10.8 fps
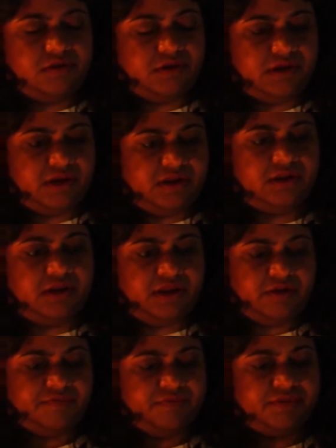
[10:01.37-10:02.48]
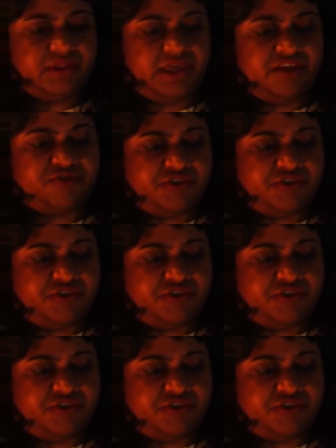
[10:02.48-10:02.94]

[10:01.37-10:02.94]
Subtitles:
Each